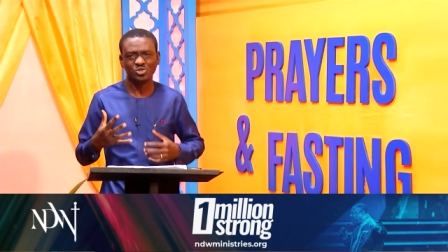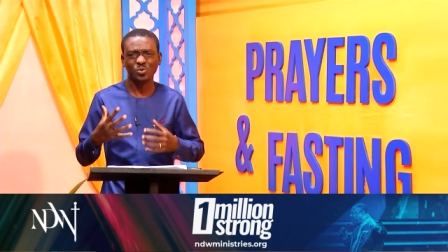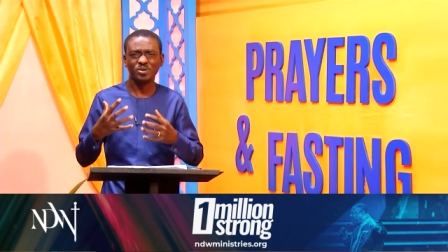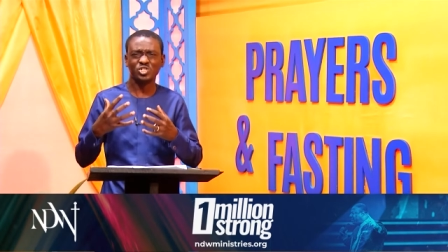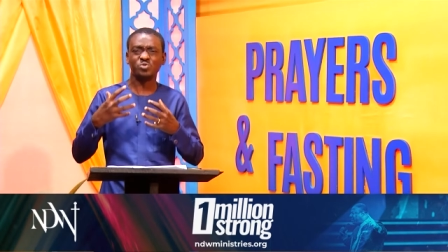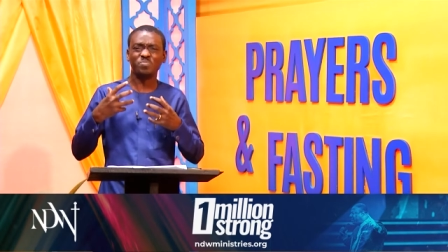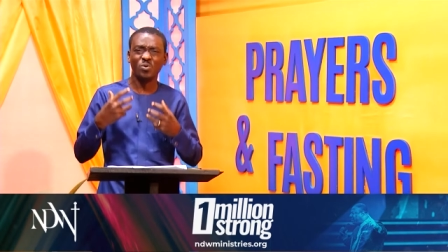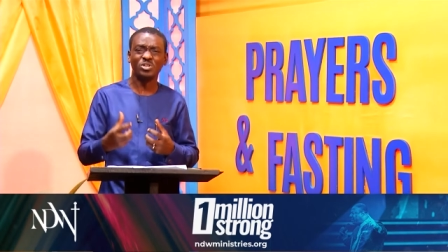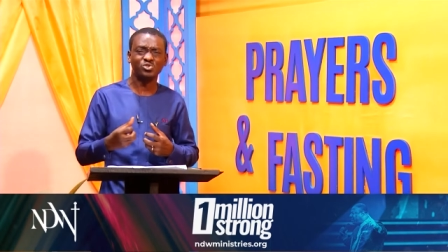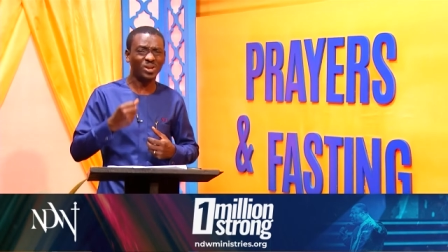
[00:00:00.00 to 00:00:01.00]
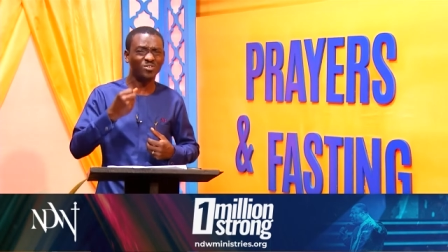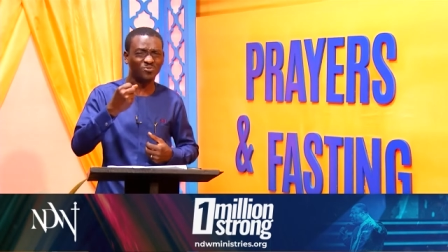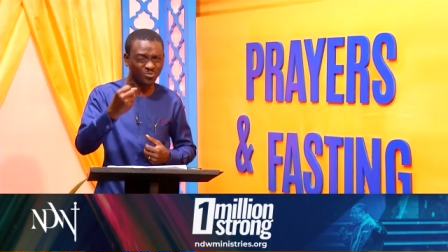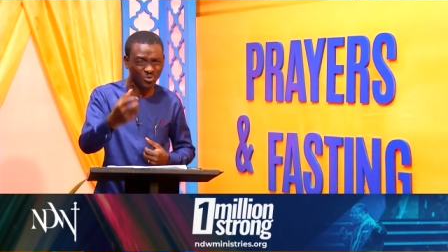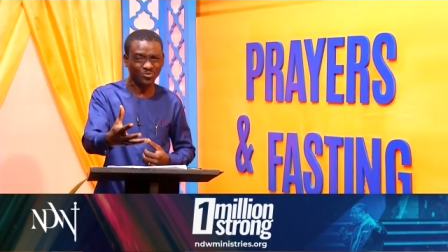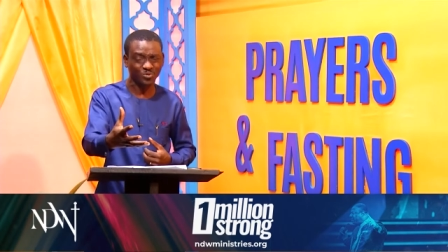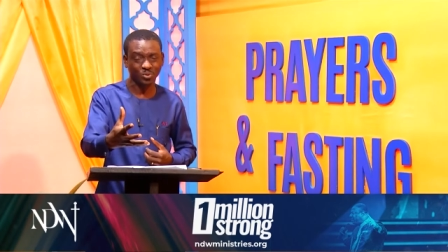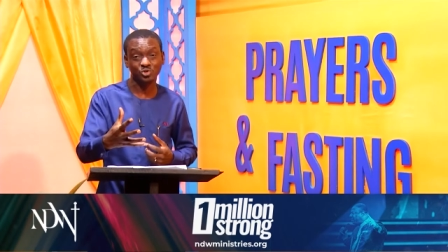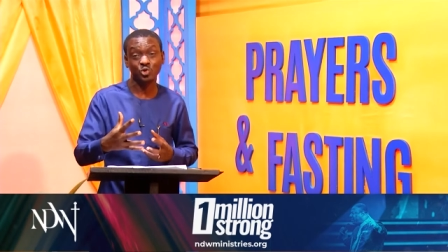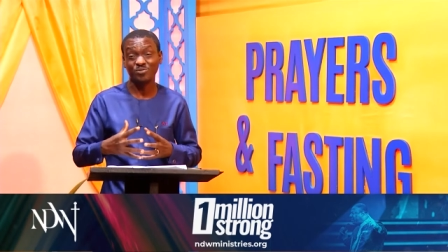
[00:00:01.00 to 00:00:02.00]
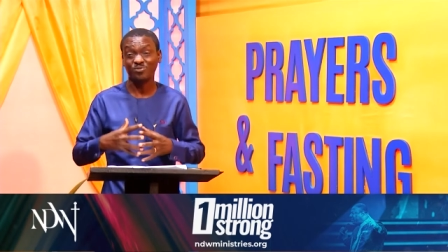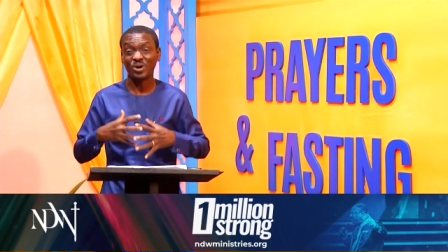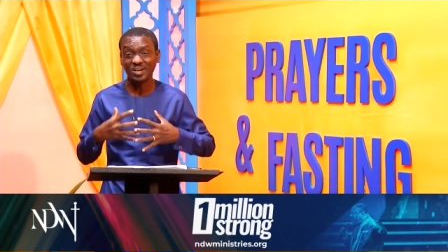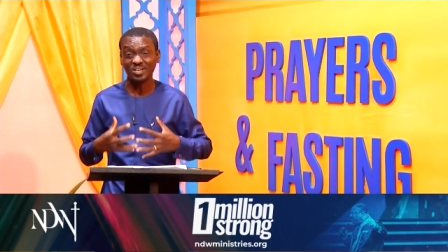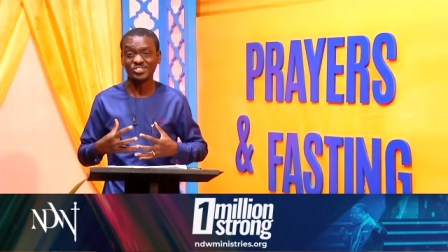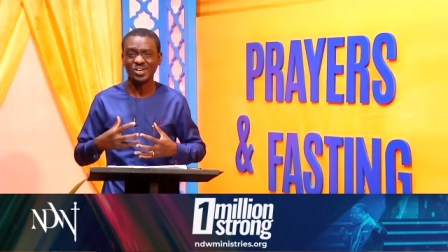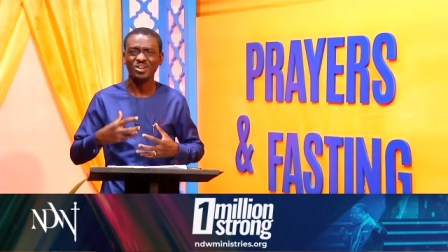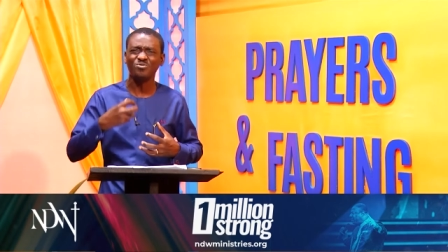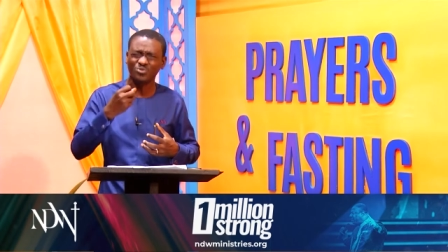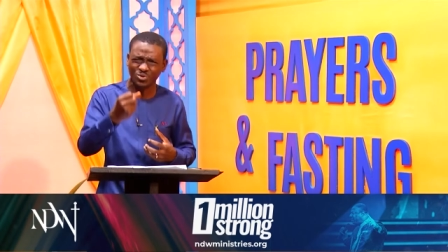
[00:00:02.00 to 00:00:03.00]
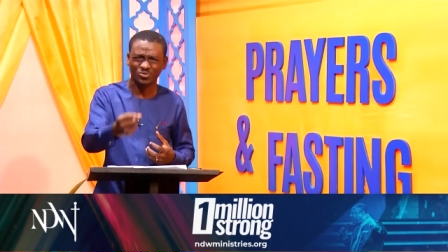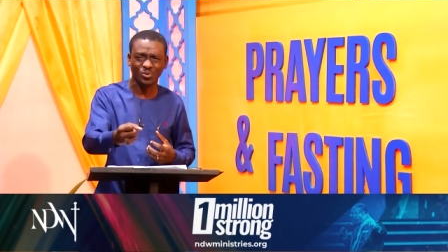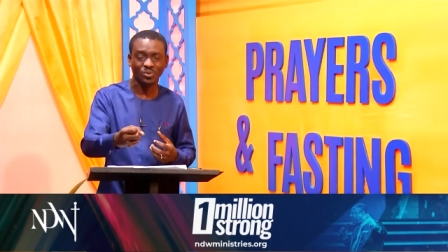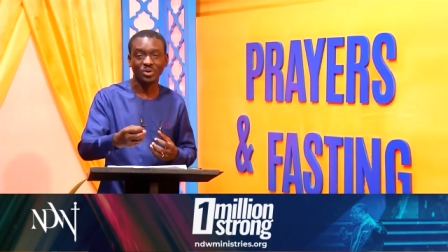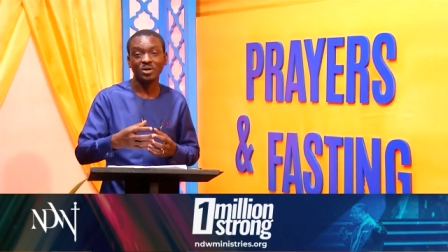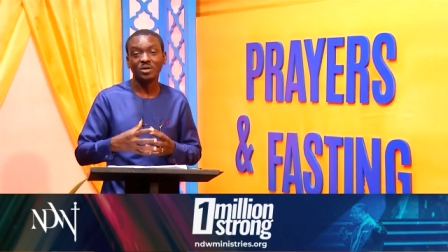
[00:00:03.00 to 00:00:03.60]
to be spiritually fruitful, to be financially fruitful,